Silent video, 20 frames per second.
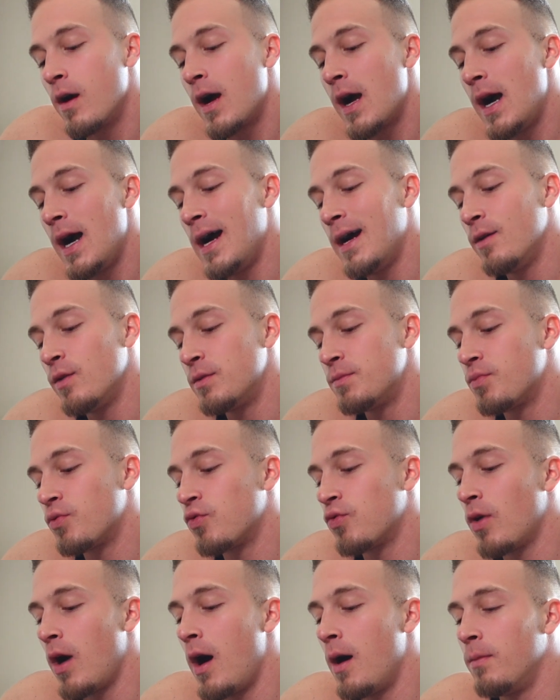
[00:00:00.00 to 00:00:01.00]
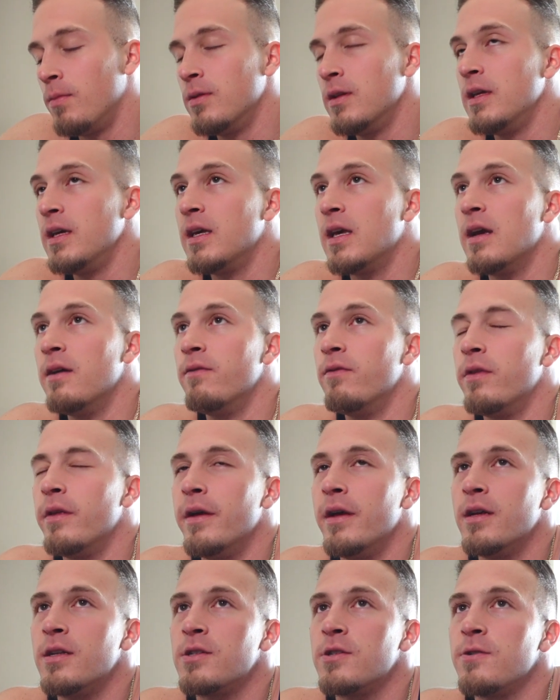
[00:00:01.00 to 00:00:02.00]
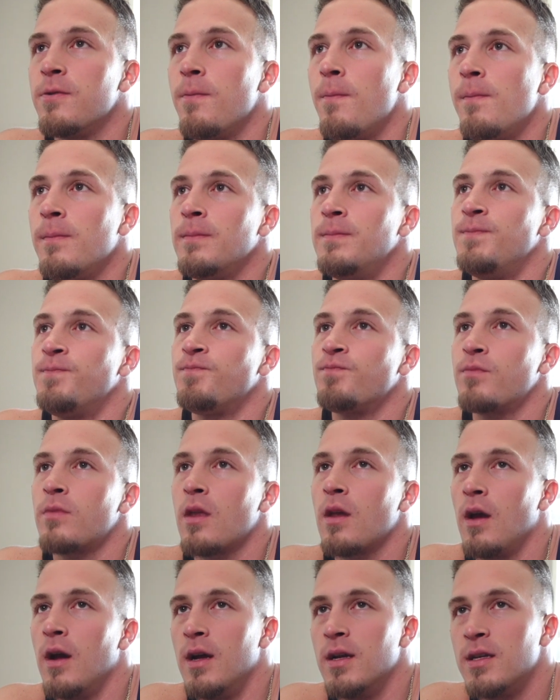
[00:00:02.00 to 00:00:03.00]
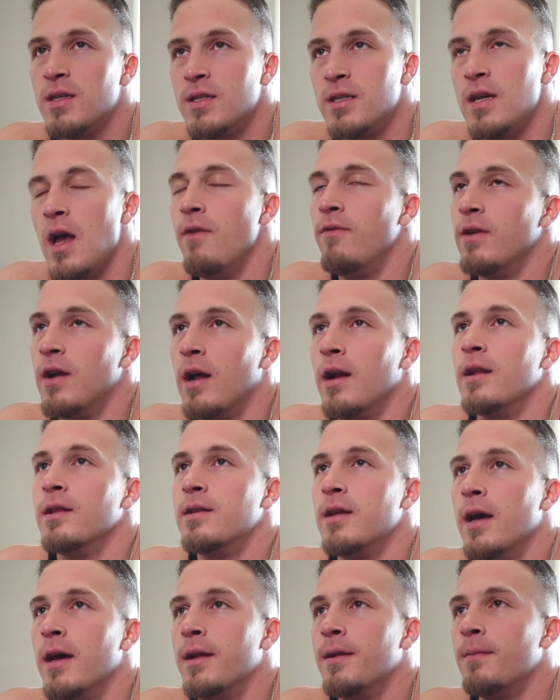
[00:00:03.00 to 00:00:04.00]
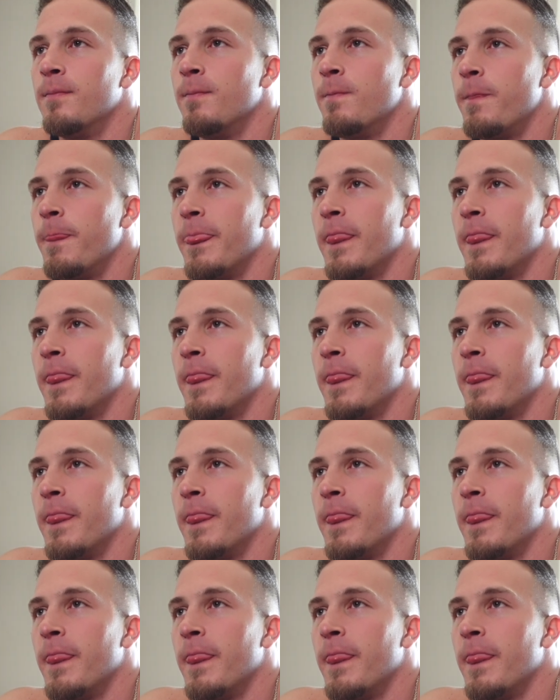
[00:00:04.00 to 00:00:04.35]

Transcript: I would probably give this a 7 out of 10.